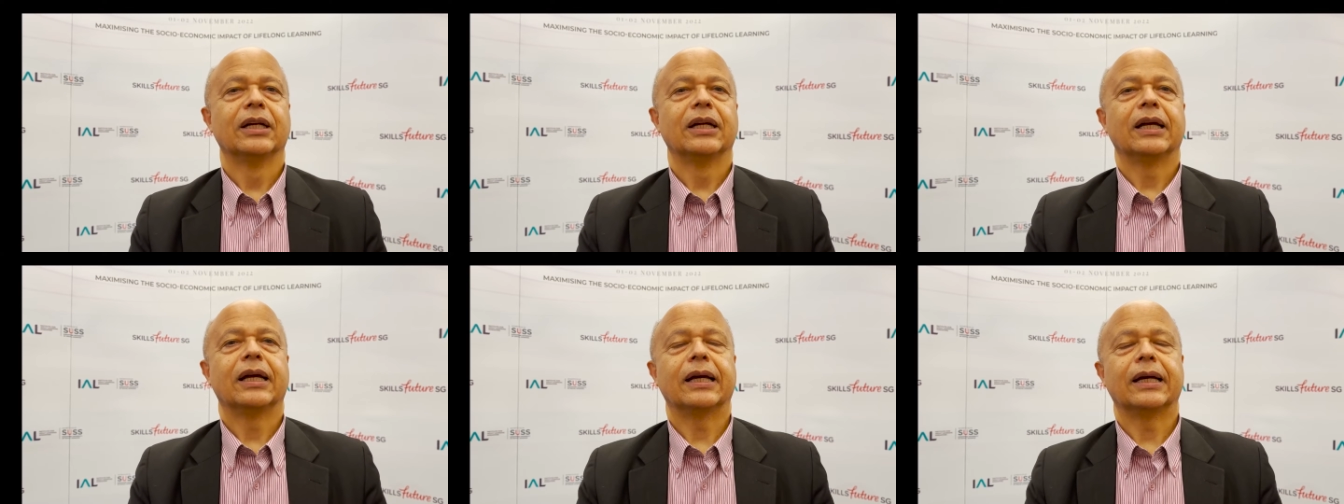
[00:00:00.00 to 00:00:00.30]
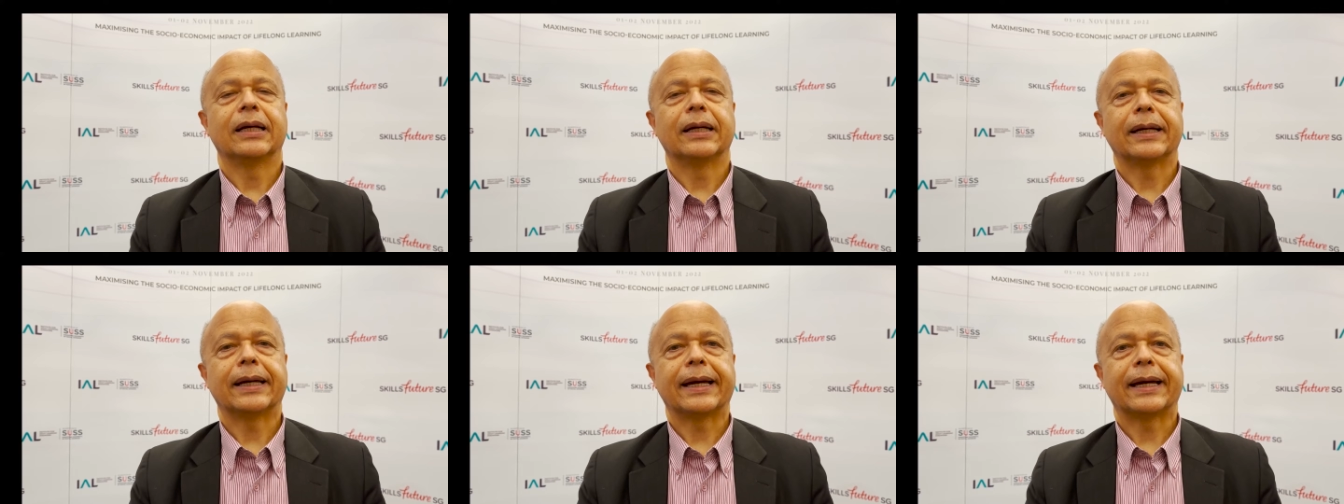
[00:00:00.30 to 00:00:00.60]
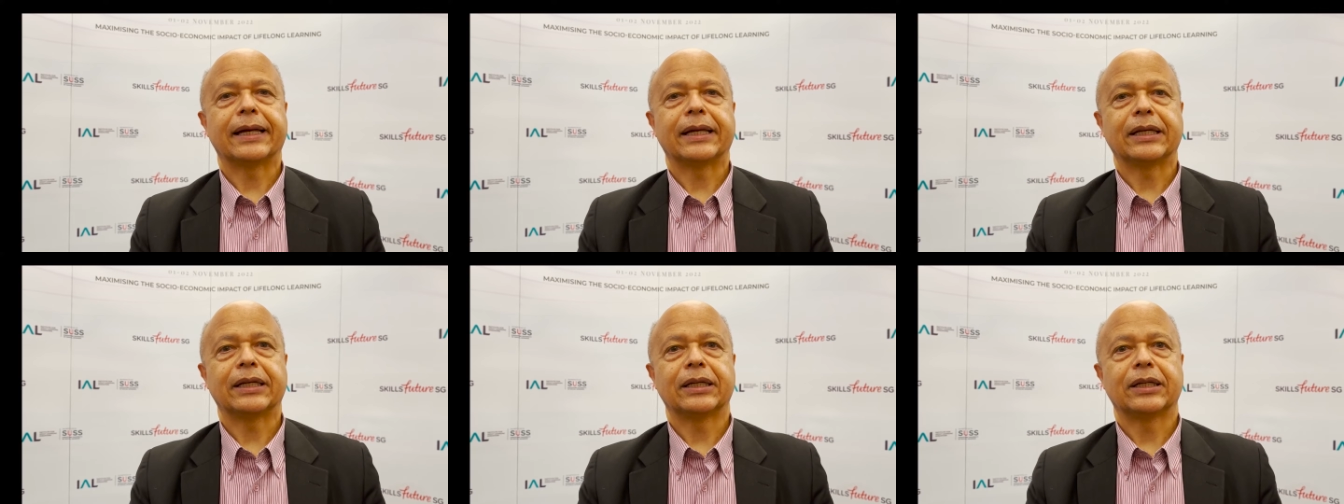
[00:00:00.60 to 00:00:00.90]

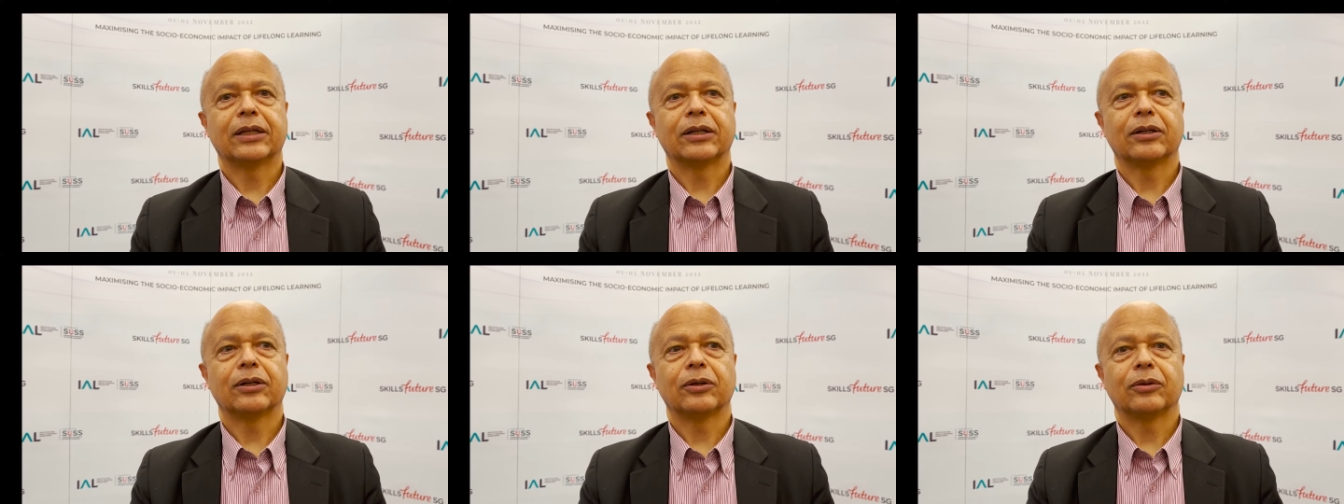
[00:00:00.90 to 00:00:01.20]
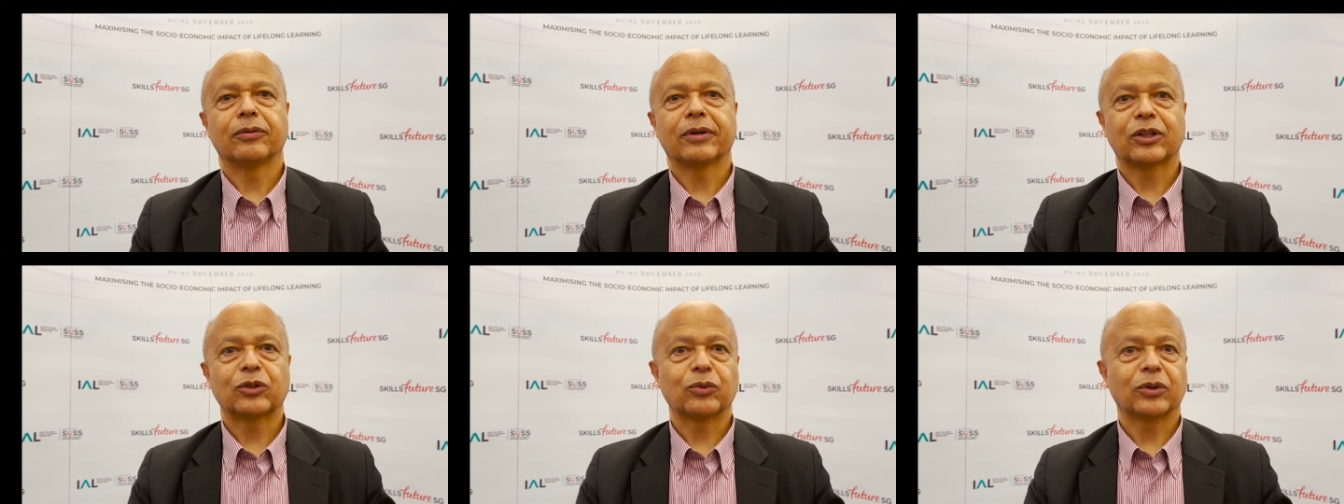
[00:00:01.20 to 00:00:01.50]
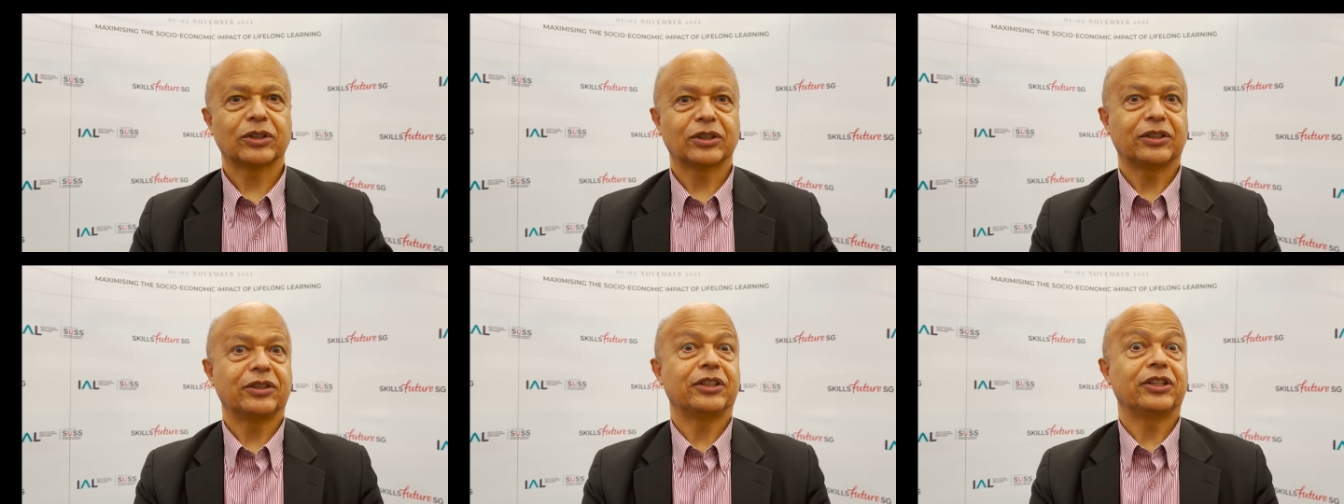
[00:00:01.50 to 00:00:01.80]
And that was
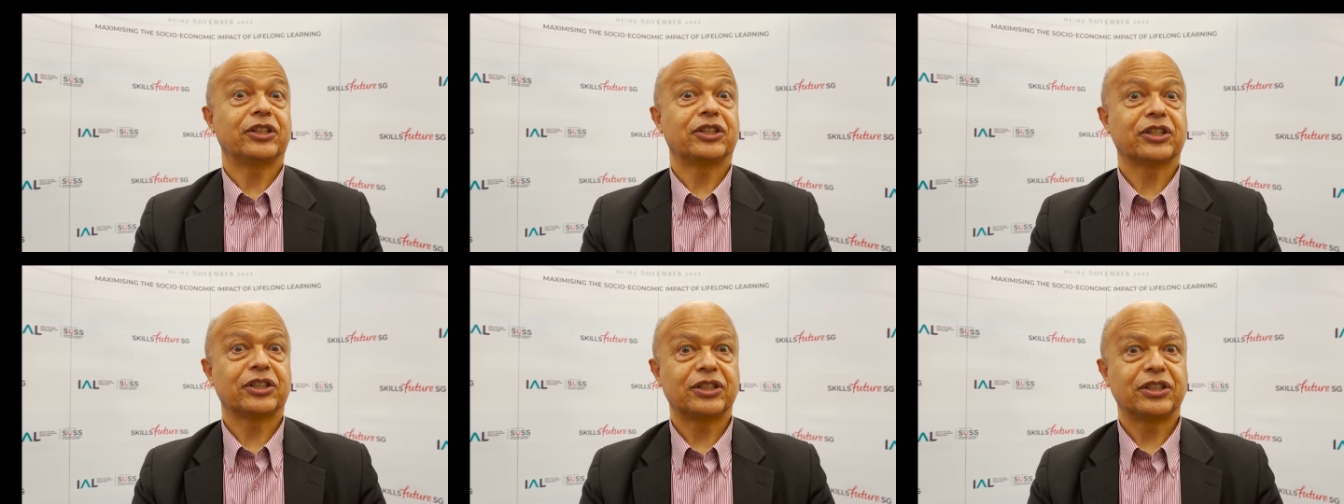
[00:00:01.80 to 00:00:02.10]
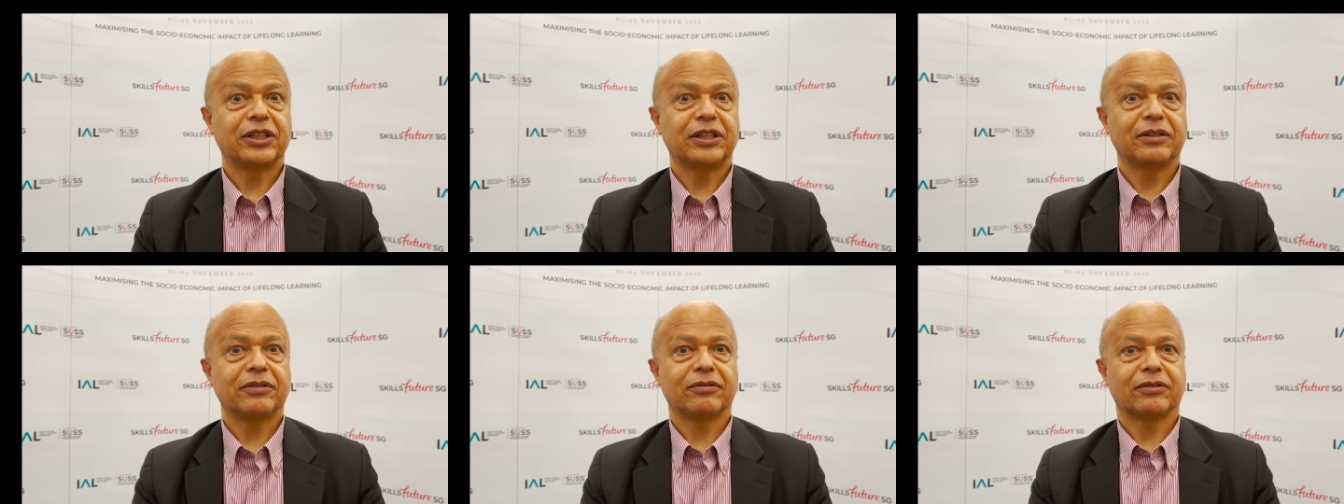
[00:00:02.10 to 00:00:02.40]
an initiative